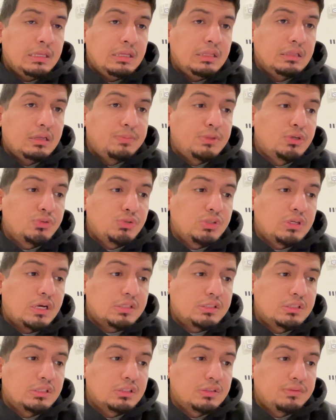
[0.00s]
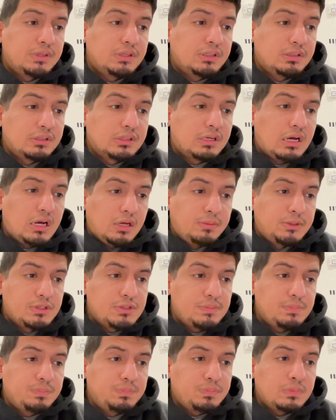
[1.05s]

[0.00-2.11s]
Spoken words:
Let me know what you guys think of it in the comments.